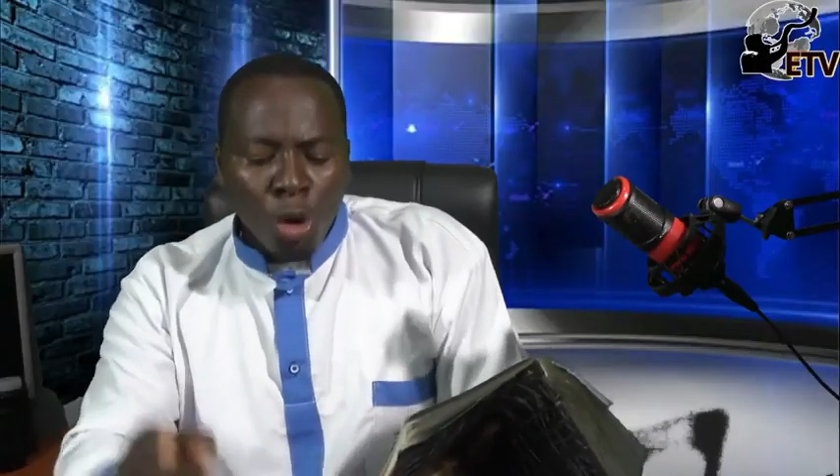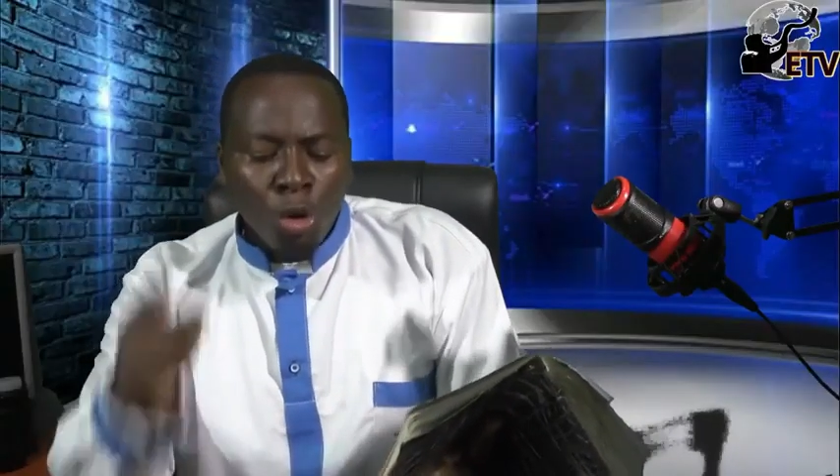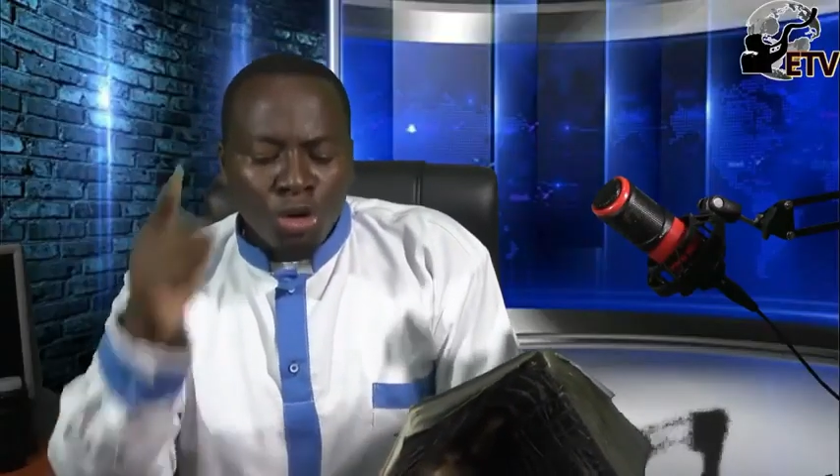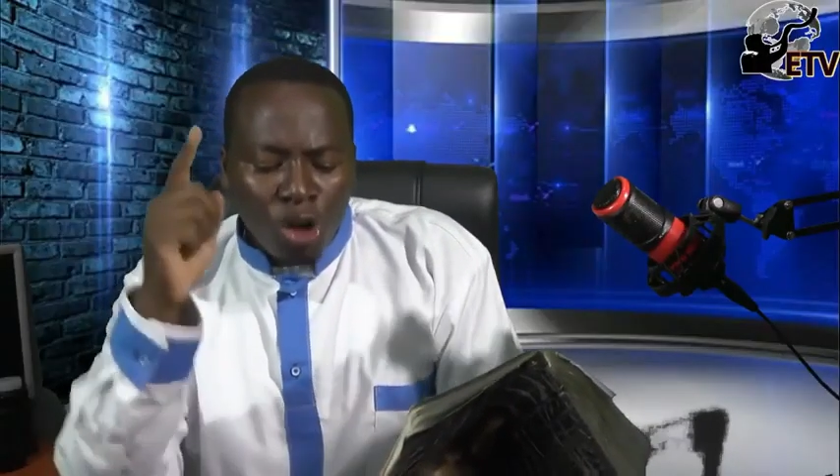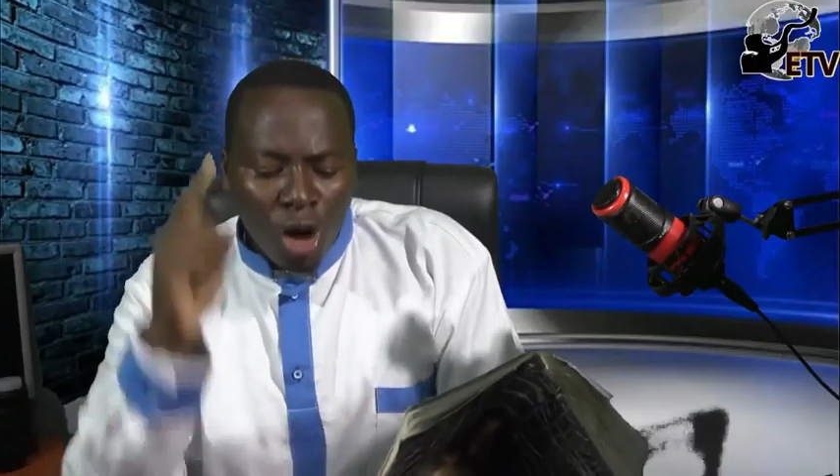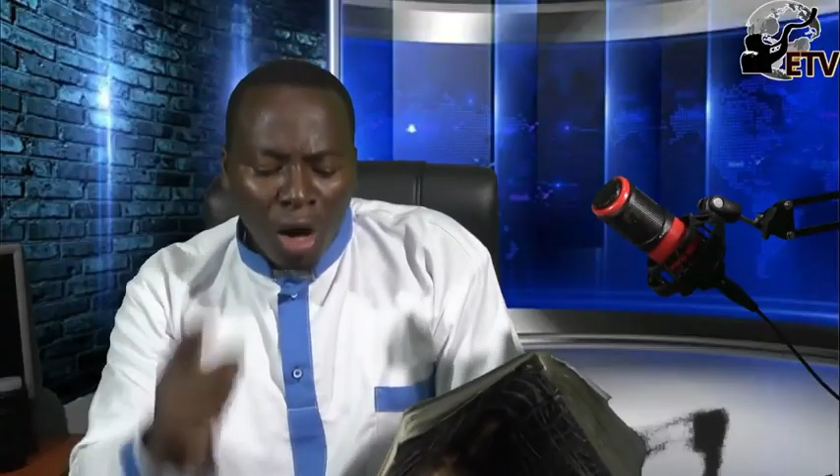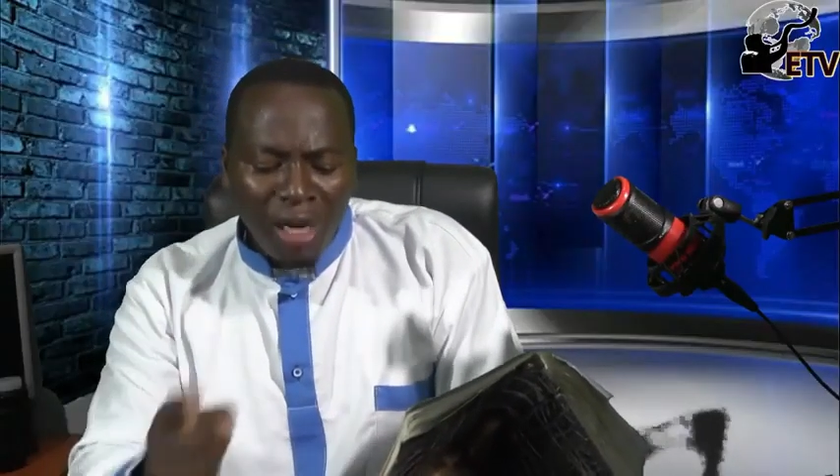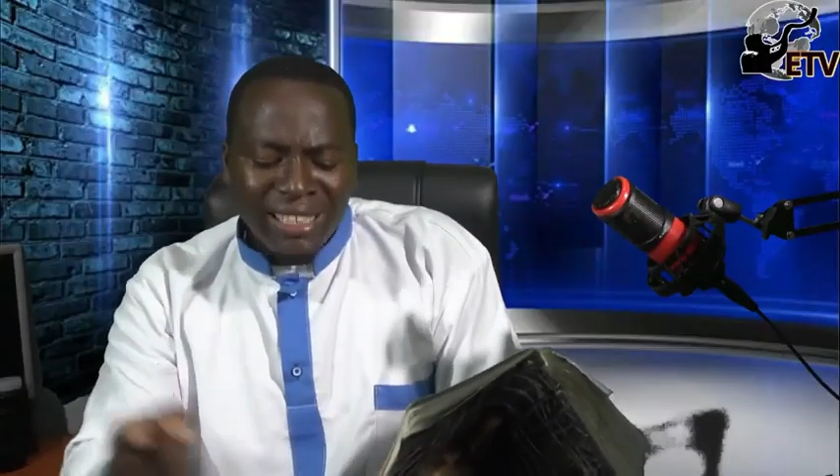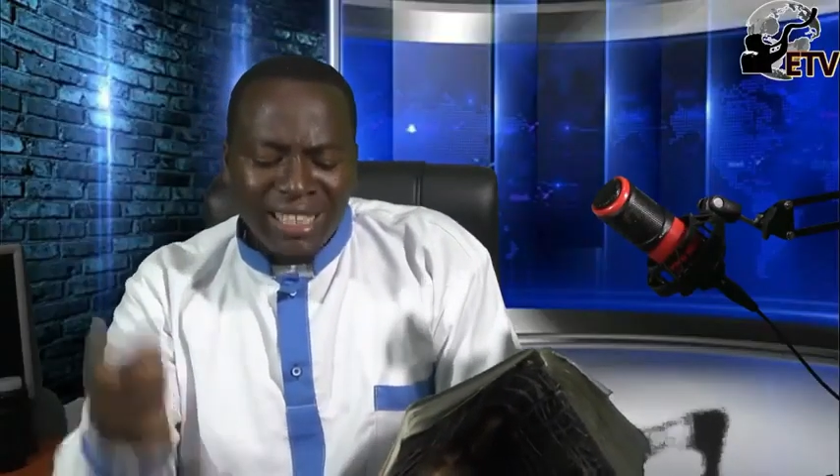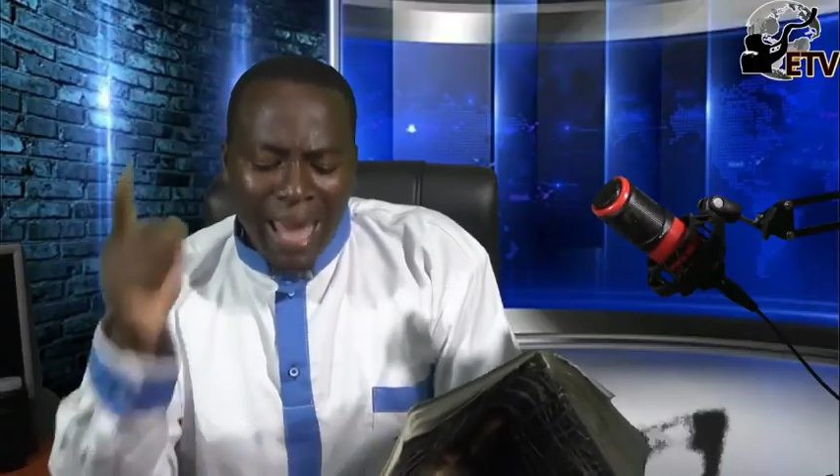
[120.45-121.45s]
whose
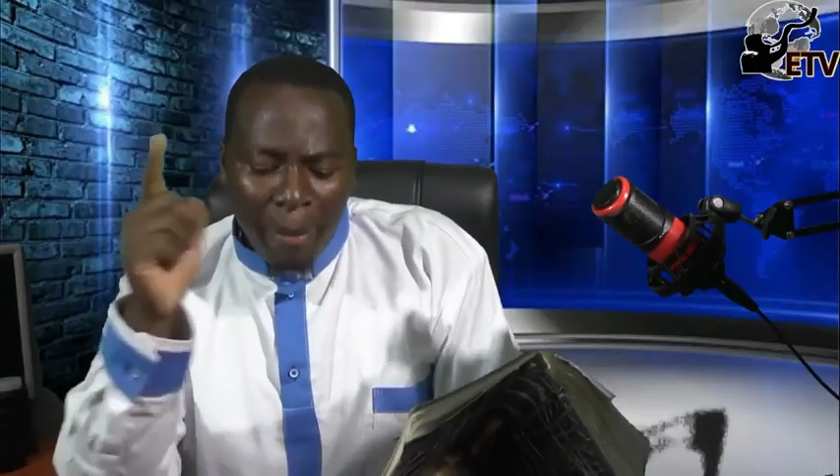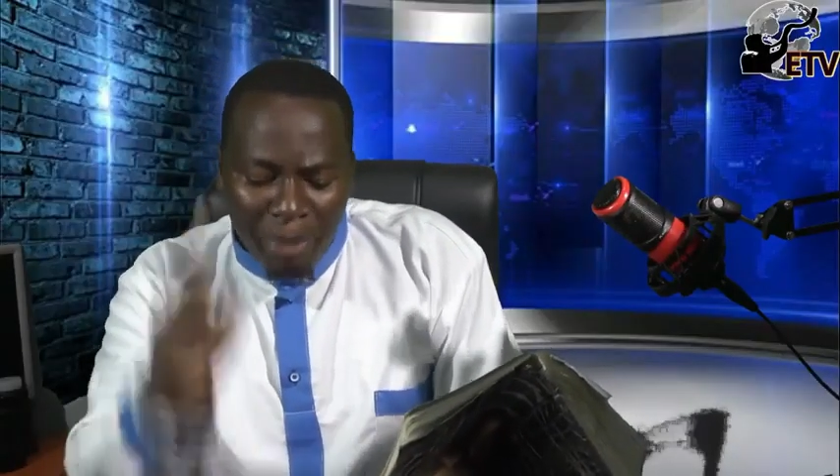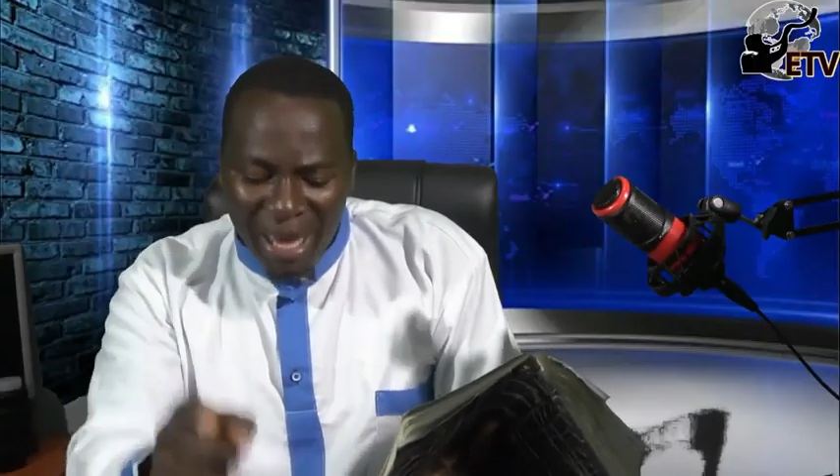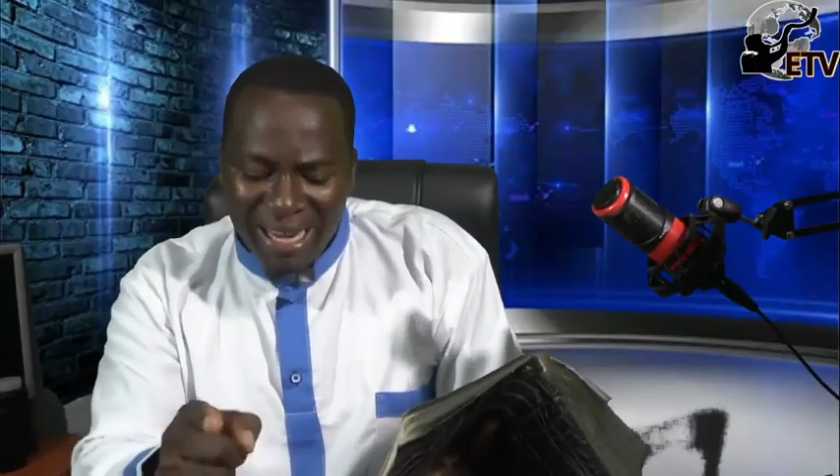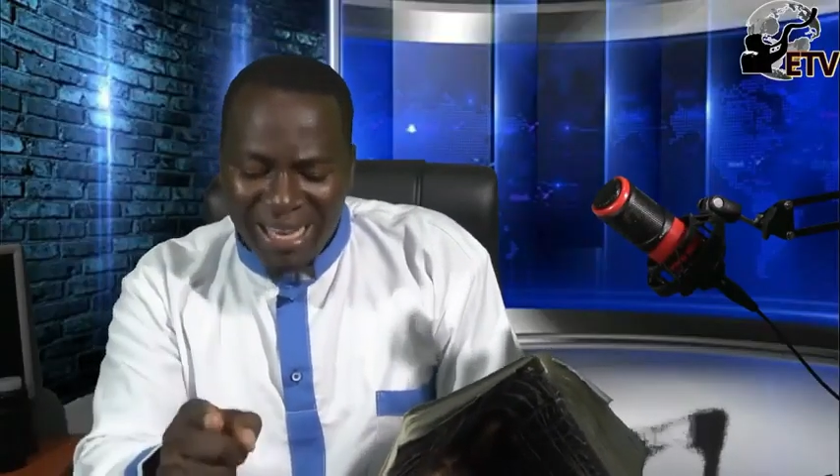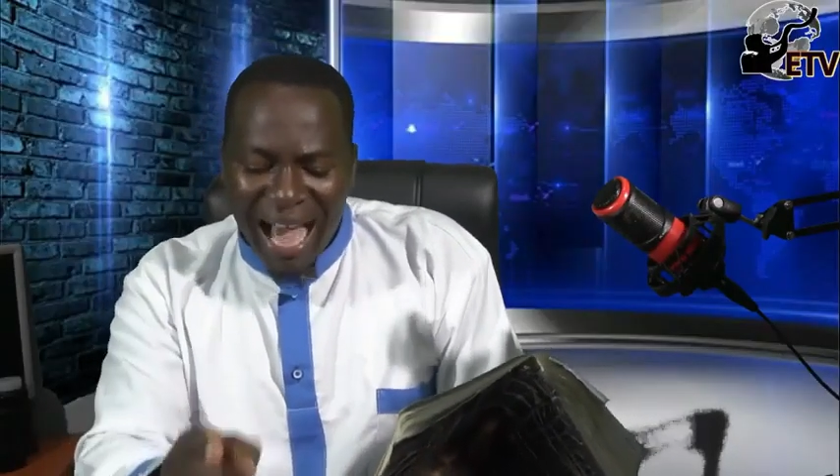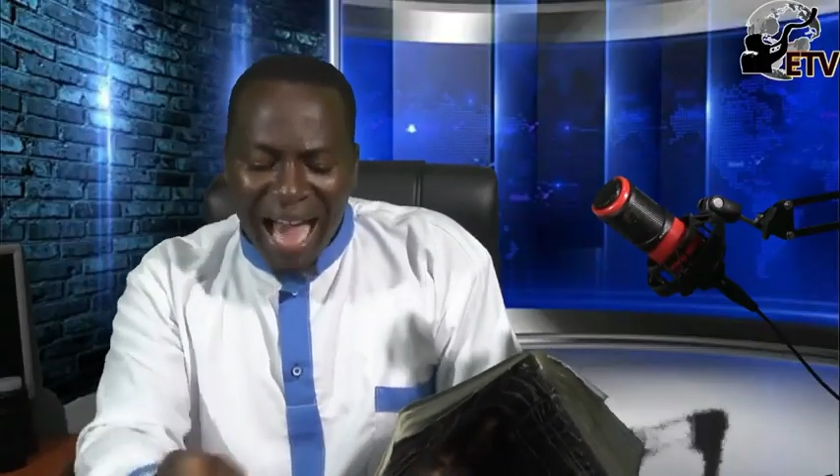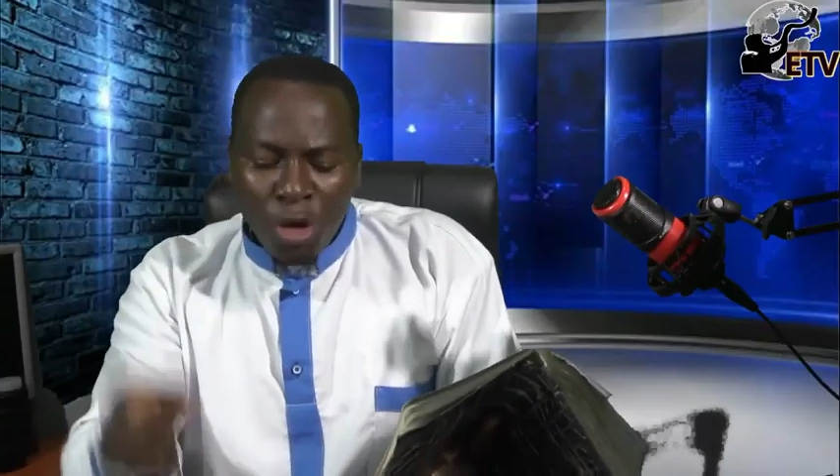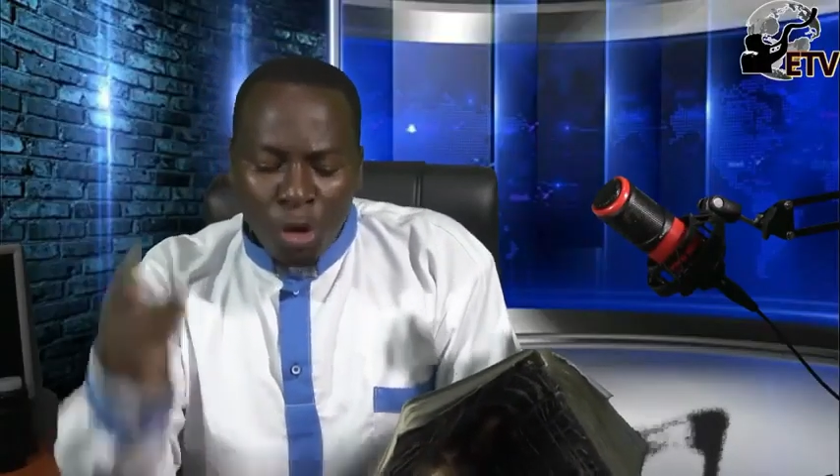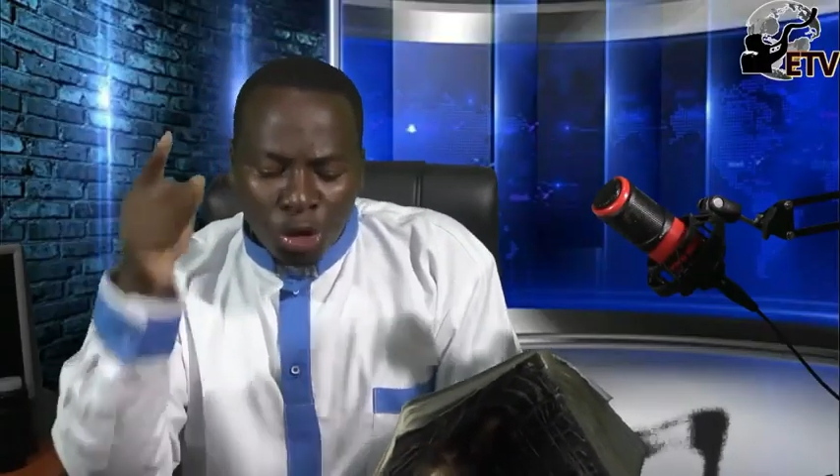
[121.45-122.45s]
God is their belly,
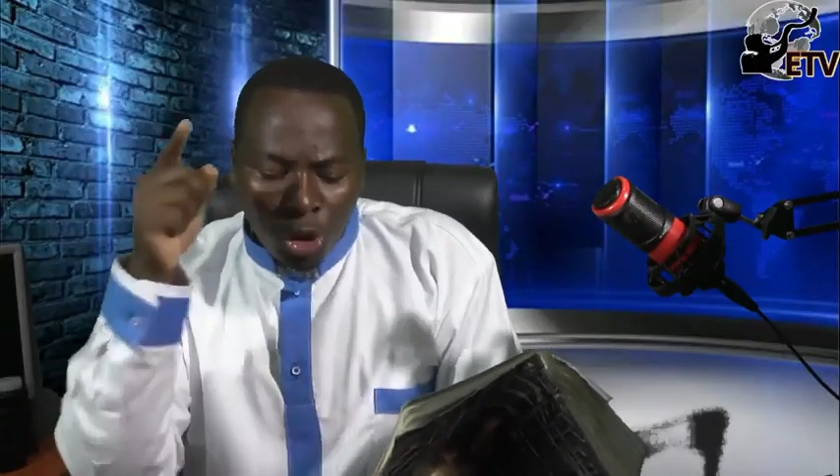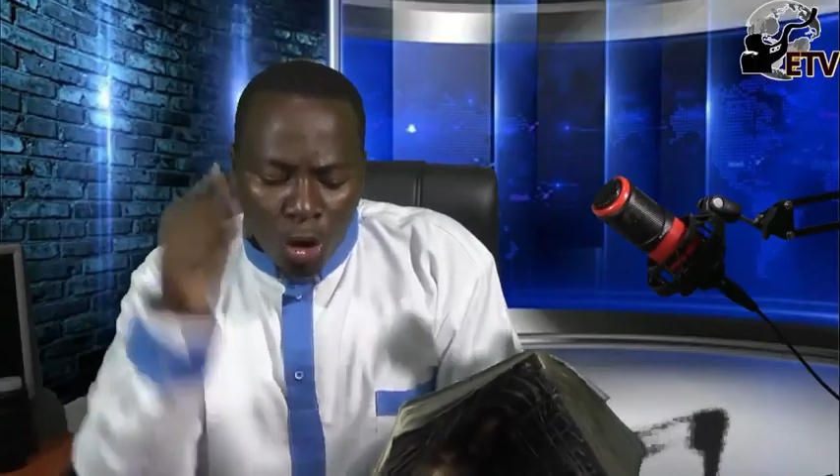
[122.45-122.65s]
and whose